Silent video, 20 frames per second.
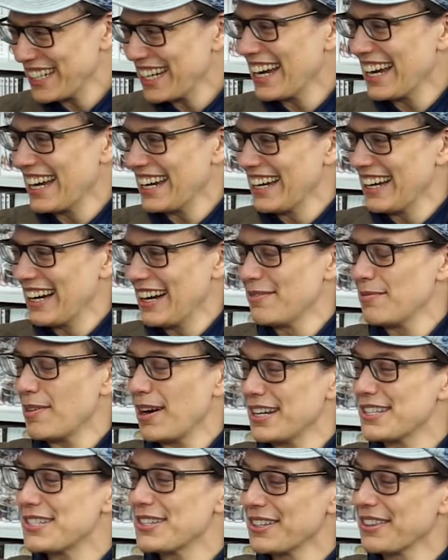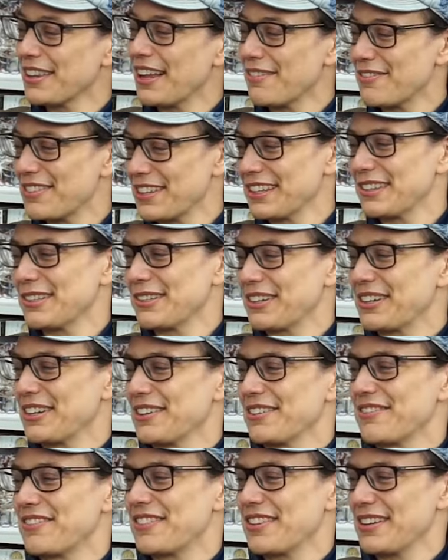I do love the look
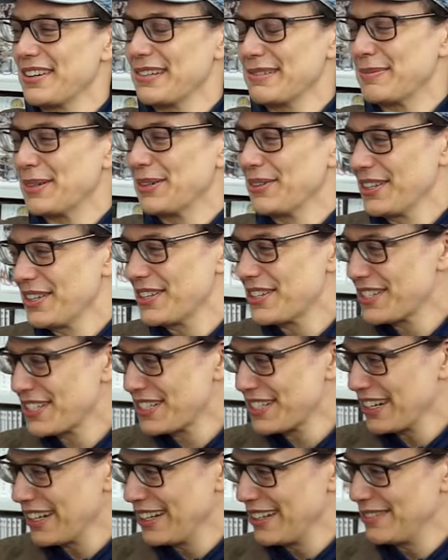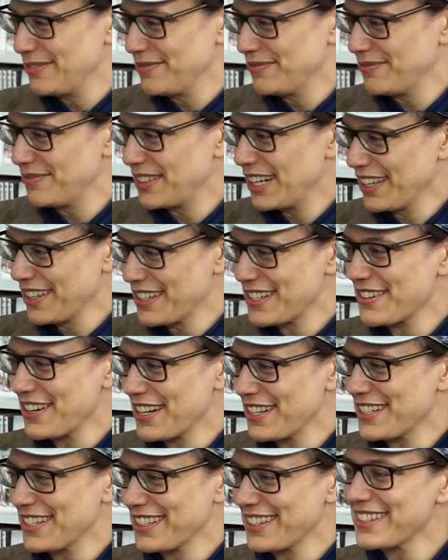of the Polish
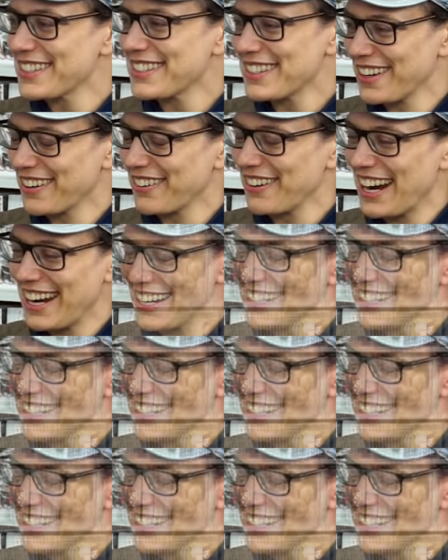illustrations. They're great.